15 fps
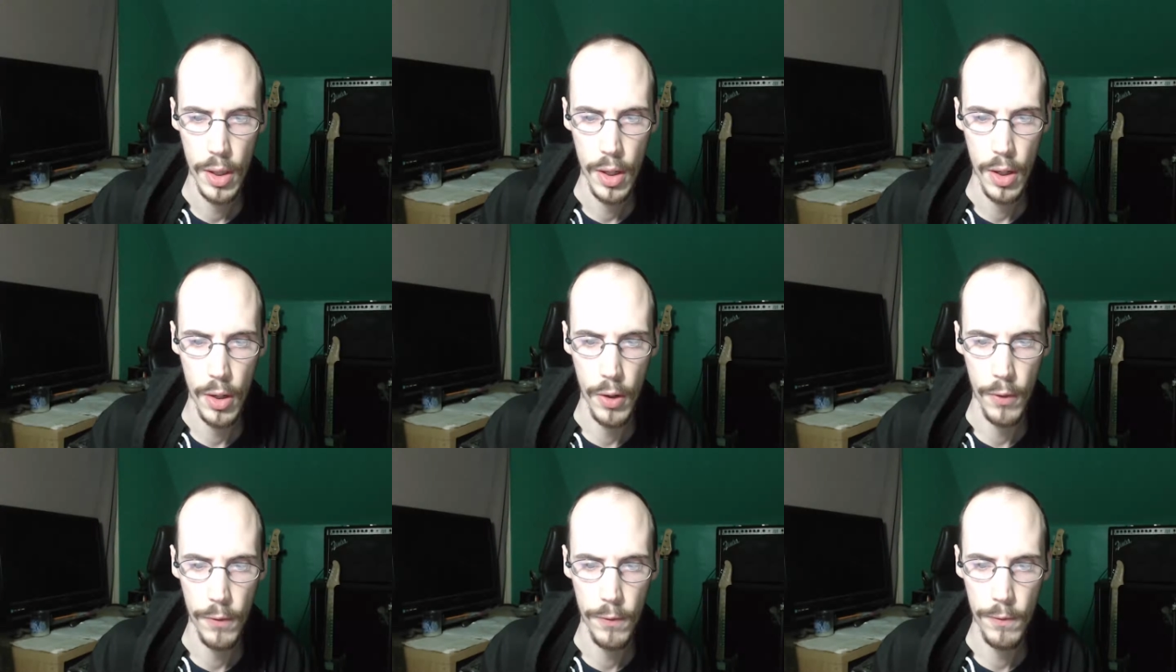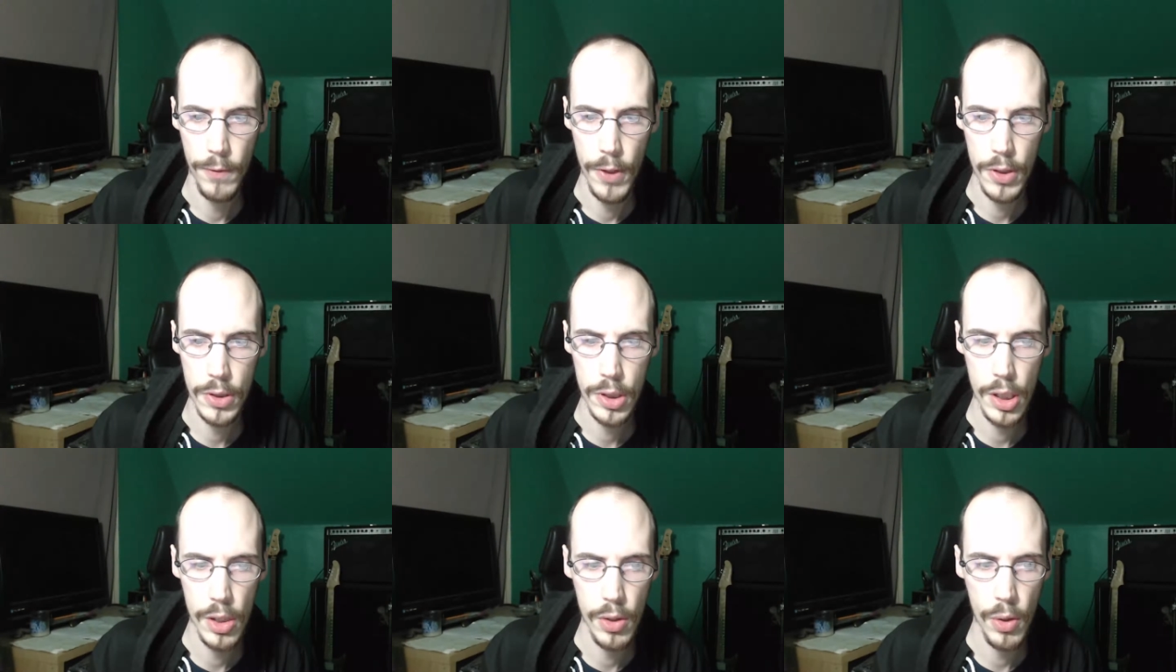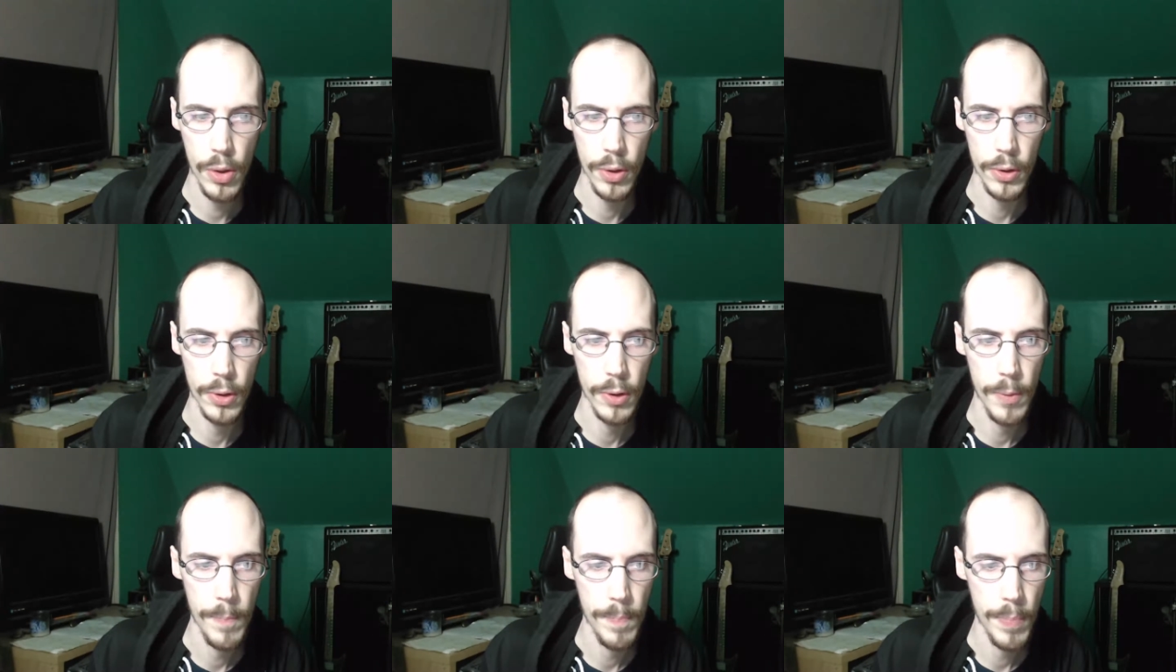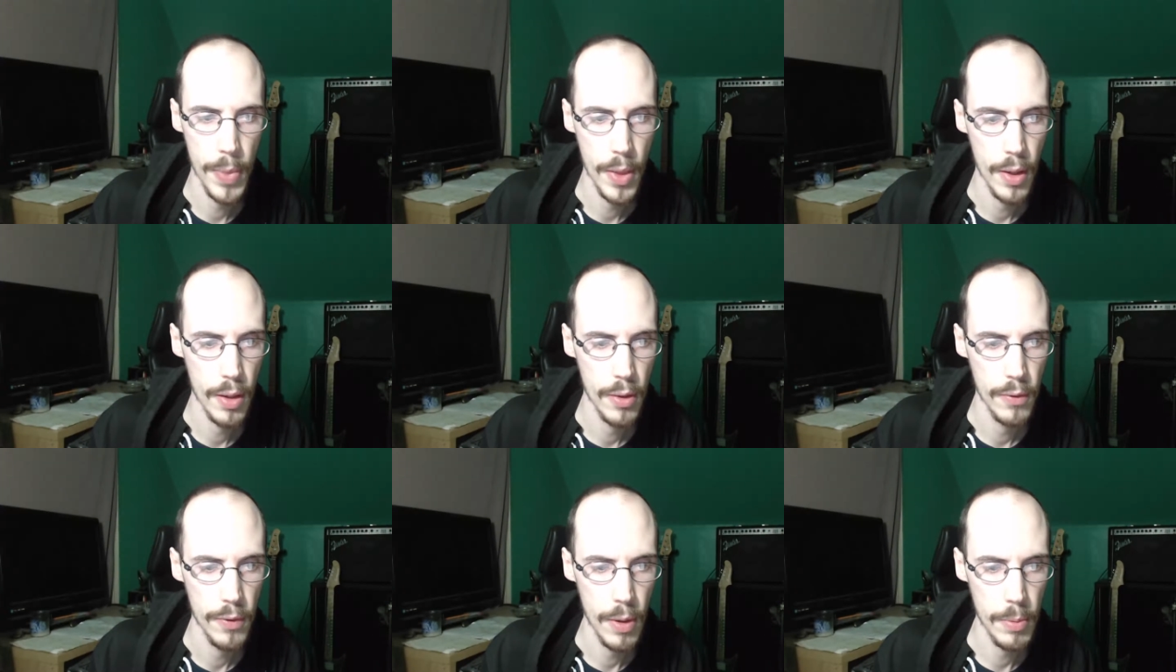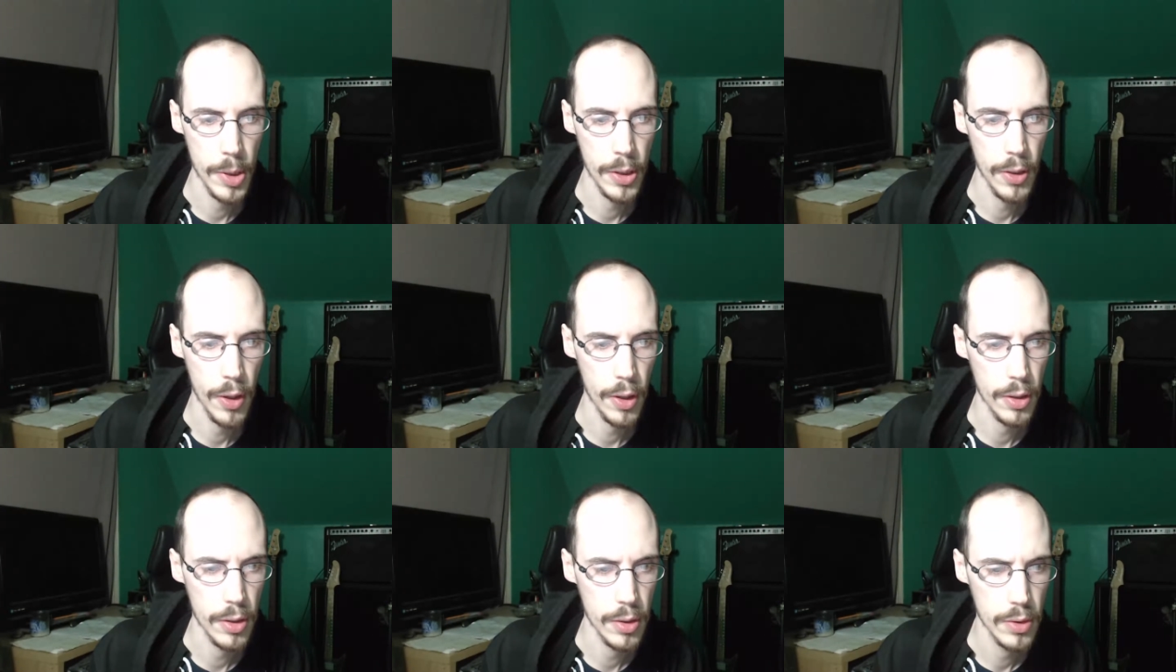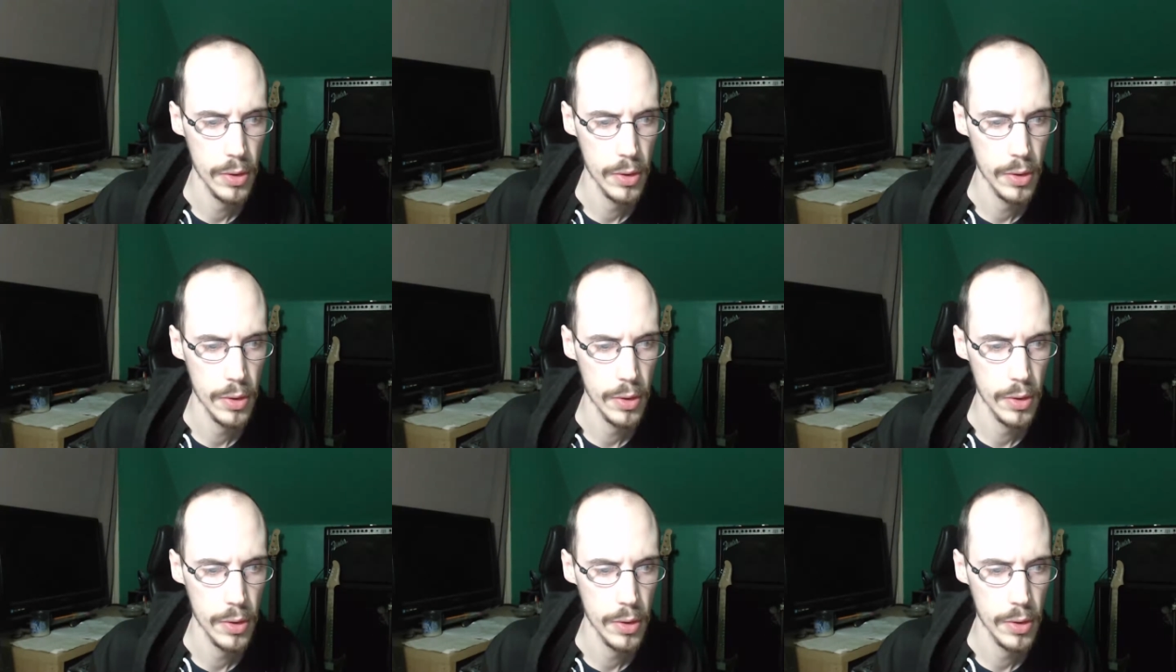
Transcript: and are fiercely loyal. Family guard,